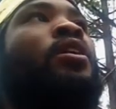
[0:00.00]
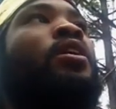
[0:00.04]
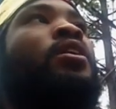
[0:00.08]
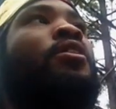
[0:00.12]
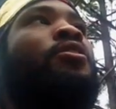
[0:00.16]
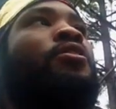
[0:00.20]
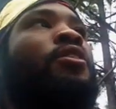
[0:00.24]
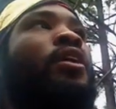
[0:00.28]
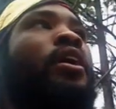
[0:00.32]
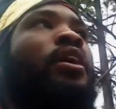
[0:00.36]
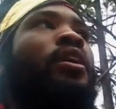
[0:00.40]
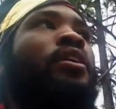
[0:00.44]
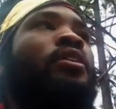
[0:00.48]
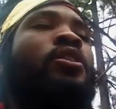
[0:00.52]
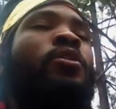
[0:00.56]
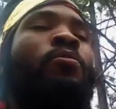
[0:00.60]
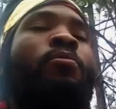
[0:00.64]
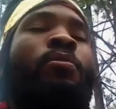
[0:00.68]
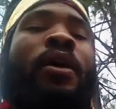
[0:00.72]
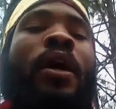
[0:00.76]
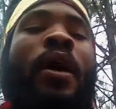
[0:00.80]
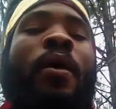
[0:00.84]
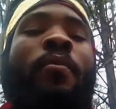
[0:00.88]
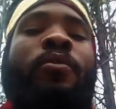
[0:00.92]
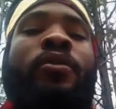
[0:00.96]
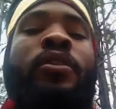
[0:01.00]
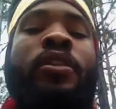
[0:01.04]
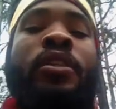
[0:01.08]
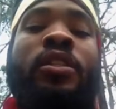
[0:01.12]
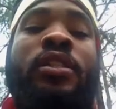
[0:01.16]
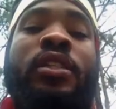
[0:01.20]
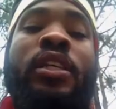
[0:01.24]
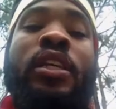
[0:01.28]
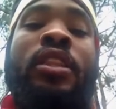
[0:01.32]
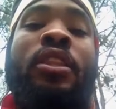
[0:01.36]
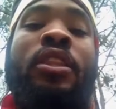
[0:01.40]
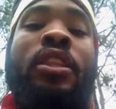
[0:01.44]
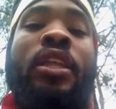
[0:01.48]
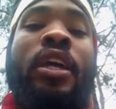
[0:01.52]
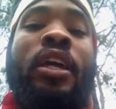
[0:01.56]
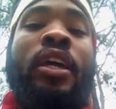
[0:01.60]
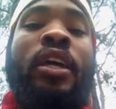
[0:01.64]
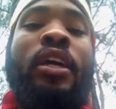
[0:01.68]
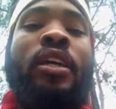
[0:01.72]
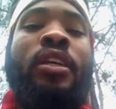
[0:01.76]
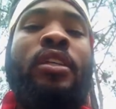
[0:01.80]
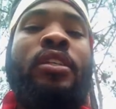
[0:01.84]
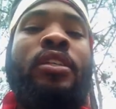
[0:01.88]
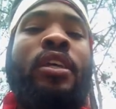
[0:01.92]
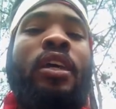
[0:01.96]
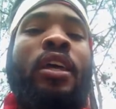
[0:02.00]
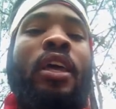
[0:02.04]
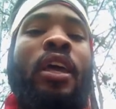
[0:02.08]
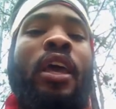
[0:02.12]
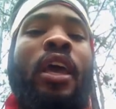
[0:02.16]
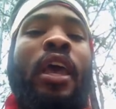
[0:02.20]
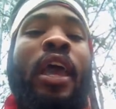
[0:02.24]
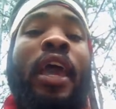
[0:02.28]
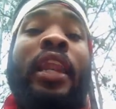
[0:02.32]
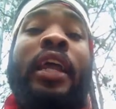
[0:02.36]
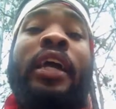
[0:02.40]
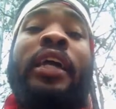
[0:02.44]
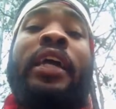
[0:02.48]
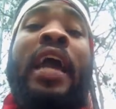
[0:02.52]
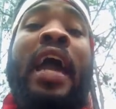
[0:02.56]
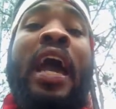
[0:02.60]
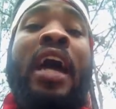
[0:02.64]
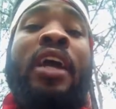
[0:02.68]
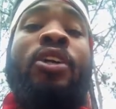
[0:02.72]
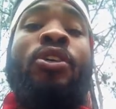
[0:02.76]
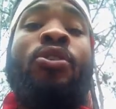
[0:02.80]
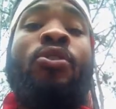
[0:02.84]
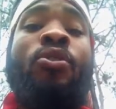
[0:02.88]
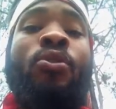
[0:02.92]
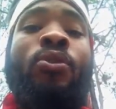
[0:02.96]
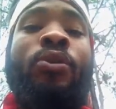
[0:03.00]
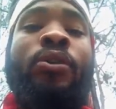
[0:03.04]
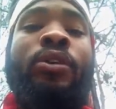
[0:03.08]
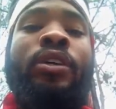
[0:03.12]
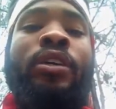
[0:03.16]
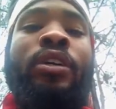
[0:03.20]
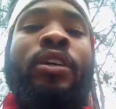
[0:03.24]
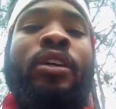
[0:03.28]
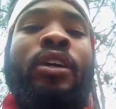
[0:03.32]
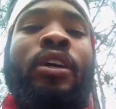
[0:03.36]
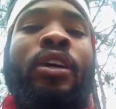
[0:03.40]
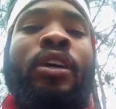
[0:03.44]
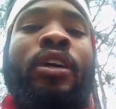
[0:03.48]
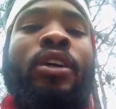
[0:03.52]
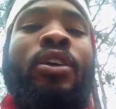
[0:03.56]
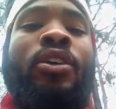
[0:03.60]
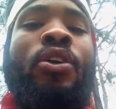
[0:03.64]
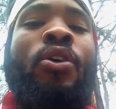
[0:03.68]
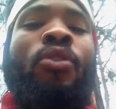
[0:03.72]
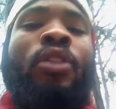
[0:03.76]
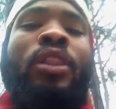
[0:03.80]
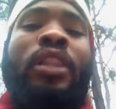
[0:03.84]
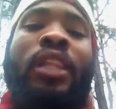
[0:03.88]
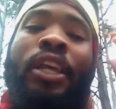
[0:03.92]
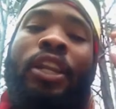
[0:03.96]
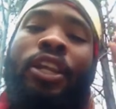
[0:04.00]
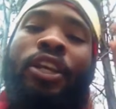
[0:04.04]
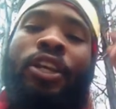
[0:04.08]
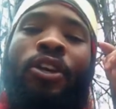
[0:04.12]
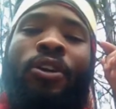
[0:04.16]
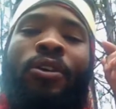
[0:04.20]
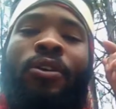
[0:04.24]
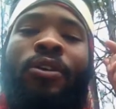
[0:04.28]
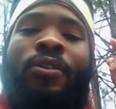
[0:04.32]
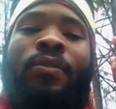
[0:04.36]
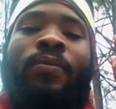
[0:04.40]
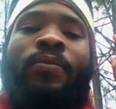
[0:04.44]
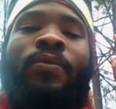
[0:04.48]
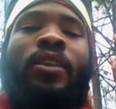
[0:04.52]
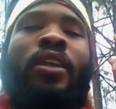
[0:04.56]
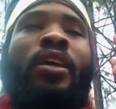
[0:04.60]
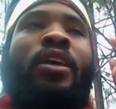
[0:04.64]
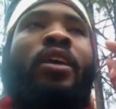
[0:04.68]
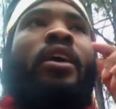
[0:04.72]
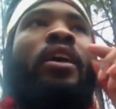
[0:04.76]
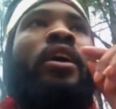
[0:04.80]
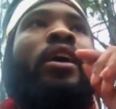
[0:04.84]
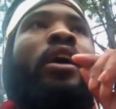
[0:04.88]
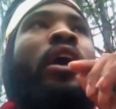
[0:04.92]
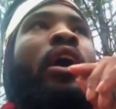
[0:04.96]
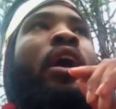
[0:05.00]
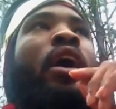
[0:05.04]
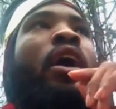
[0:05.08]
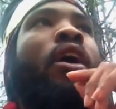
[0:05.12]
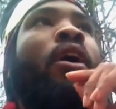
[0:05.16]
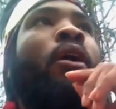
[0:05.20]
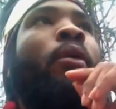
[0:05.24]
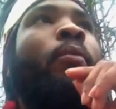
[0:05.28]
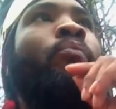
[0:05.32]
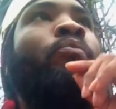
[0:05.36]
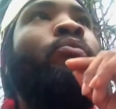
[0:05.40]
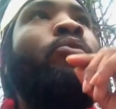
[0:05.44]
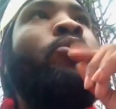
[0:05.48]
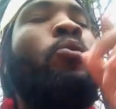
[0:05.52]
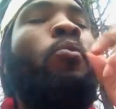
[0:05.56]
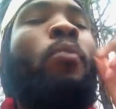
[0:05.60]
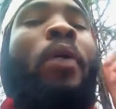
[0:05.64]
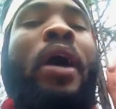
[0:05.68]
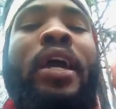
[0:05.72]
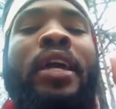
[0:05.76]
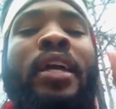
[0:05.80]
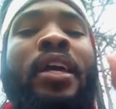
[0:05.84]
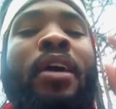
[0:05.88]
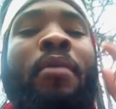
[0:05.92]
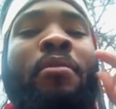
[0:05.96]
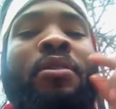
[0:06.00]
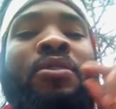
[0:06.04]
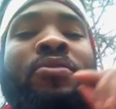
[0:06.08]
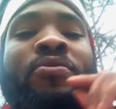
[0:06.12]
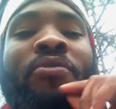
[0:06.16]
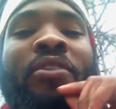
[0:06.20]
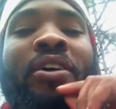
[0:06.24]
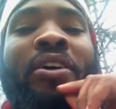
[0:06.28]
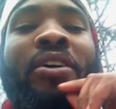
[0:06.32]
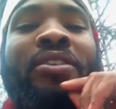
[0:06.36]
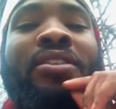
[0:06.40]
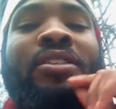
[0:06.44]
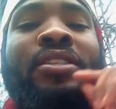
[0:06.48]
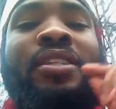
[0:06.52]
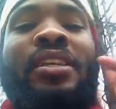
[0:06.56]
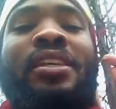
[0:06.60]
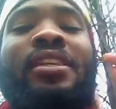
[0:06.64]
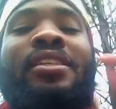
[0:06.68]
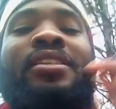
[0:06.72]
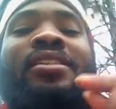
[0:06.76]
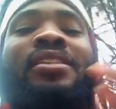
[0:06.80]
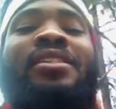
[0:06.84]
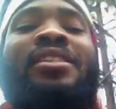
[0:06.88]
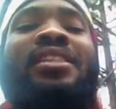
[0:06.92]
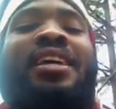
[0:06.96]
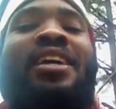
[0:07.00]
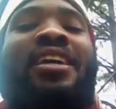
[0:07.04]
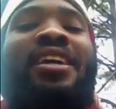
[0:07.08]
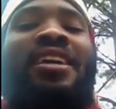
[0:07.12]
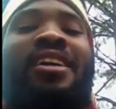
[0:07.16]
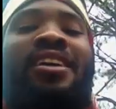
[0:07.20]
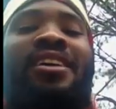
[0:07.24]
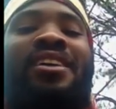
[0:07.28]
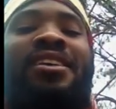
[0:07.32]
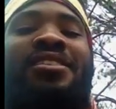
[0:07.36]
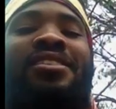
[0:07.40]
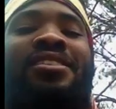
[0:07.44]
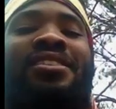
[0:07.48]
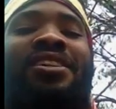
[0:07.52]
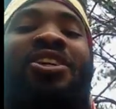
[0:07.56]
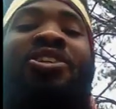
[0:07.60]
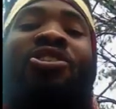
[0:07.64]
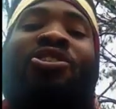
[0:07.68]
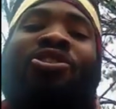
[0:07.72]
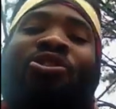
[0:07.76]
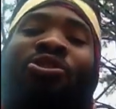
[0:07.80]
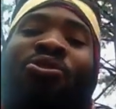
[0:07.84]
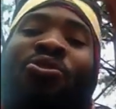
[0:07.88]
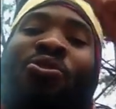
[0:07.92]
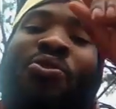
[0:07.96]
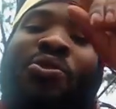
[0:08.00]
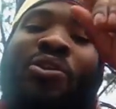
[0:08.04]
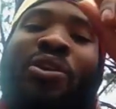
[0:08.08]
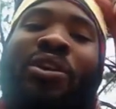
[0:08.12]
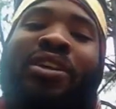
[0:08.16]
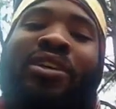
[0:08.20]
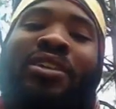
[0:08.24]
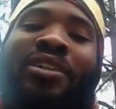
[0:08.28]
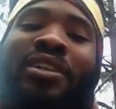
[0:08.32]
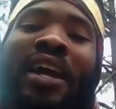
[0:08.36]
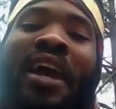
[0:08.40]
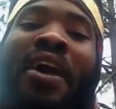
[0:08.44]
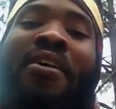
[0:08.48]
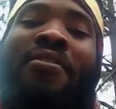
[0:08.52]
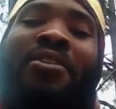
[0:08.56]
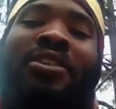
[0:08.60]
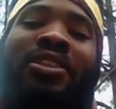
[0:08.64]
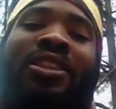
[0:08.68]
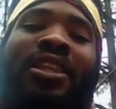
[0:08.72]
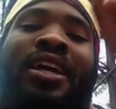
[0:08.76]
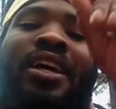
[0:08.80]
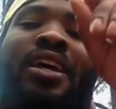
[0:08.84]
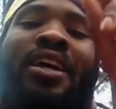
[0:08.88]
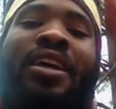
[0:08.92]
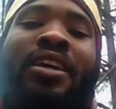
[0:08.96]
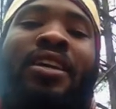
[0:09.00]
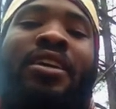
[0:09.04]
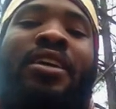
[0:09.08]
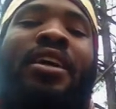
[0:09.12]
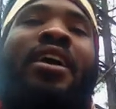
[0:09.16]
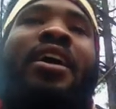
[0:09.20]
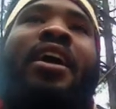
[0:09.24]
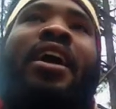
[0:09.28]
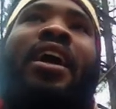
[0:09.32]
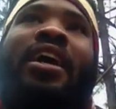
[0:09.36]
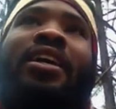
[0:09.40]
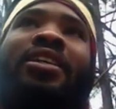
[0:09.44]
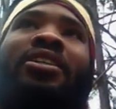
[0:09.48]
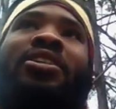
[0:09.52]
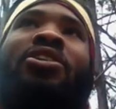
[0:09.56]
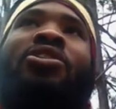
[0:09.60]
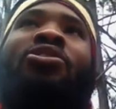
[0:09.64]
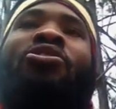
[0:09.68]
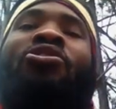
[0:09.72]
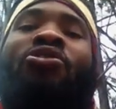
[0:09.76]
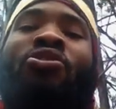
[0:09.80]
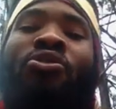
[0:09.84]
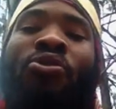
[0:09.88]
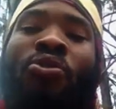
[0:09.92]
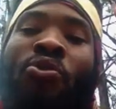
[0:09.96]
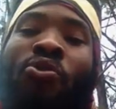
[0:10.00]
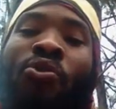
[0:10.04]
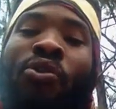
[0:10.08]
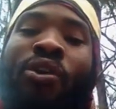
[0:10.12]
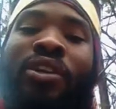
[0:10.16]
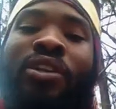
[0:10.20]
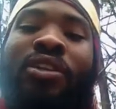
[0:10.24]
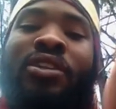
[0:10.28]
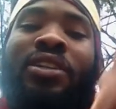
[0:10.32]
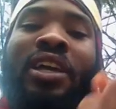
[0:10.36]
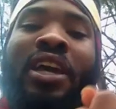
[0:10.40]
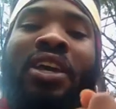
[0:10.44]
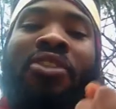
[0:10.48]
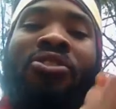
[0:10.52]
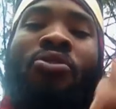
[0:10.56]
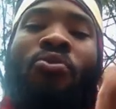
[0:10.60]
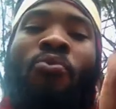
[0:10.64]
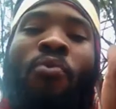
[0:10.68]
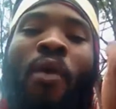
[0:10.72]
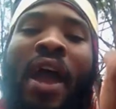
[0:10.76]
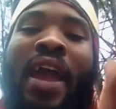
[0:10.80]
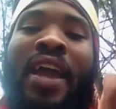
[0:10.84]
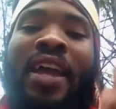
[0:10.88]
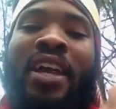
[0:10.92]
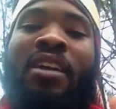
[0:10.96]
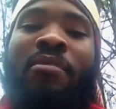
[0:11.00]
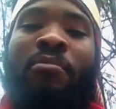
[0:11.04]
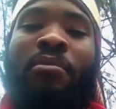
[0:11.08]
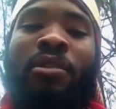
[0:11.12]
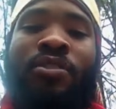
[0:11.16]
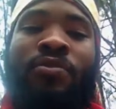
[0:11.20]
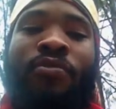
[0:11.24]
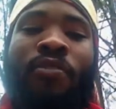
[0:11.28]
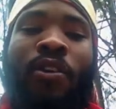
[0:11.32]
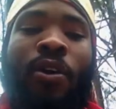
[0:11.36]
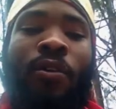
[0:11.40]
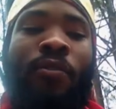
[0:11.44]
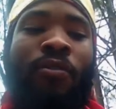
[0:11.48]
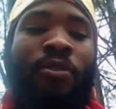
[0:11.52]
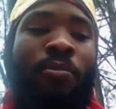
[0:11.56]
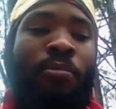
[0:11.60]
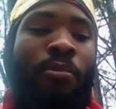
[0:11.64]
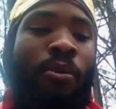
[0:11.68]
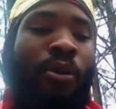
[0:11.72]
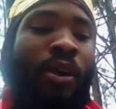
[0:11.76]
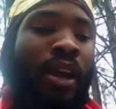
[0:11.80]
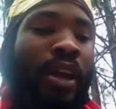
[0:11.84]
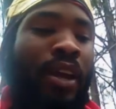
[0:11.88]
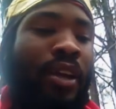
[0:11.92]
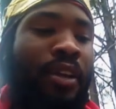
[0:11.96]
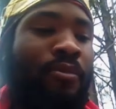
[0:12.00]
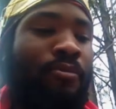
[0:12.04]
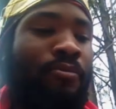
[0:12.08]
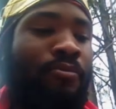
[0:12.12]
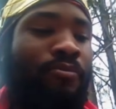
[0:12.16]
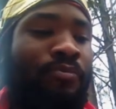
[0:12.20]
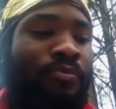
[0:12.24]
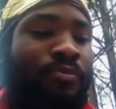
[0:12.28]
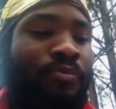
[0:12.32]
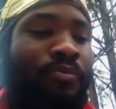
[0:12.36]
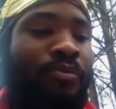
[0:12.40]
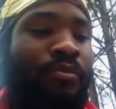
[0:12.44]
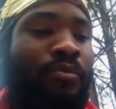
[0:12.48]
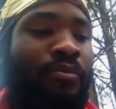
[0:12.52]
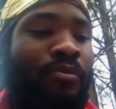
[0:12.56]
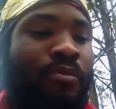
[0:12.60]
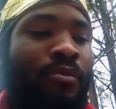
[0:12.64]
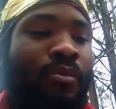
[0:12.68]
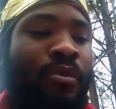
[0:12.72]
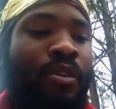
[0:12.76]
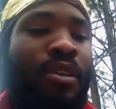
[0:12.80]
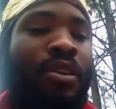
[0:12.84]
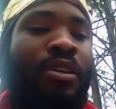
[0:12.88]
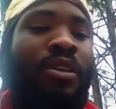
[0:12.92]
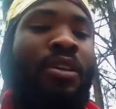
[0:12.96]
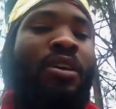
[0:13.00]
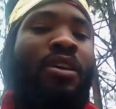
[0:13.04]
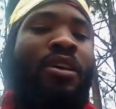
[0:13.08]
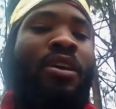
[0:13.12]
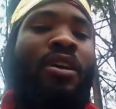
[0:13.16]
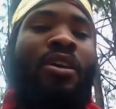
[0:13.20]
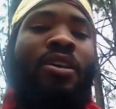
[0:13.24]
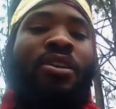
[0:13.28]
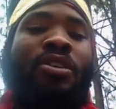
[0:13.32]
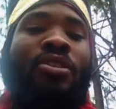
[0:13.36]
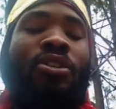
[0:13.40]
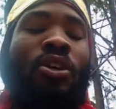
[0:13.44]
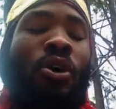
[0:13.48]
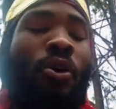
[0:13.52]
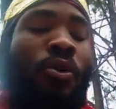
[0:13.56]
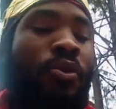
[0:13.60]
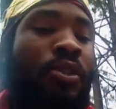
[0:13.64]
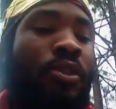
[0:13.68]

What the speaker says: things, to be able to see things in a category, linear. The right hemisphere sees things conjoined. Everything is conjoined in the right hemisphere of the brain. So